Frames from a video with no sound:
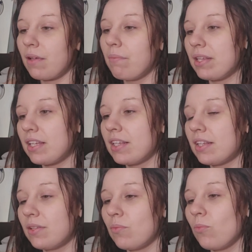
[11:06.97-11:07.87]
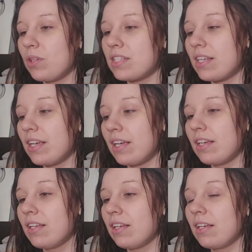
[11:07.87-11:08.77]
But then once
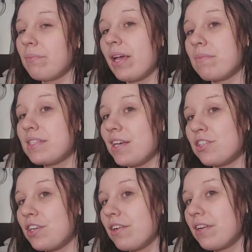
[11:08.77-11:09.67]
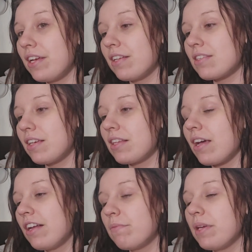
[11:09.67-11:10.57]
they become stationary, it's like they
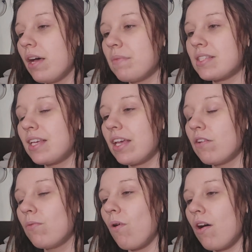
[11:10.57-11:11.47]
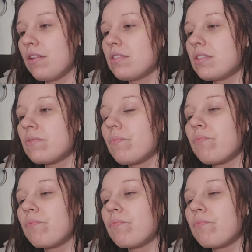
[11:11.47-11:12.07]
kind of become this King of Wands.